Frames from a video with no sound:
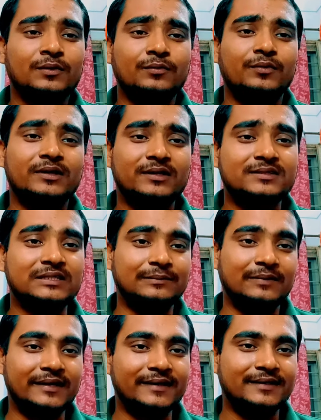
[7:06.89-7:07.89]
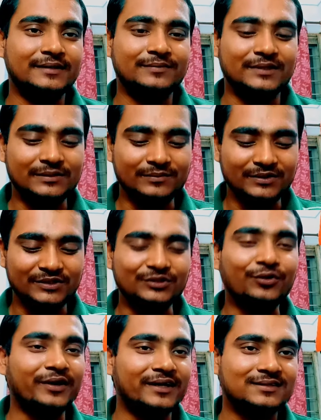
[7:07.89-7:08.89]
what is the similarity between
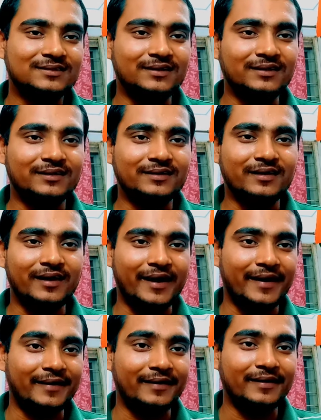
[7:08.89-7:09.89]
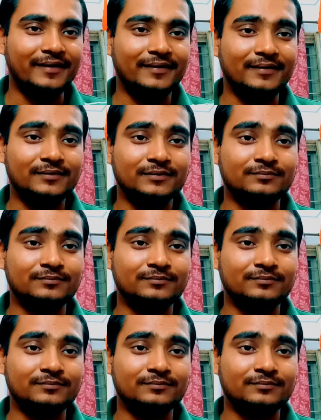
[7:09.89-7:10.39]
your district and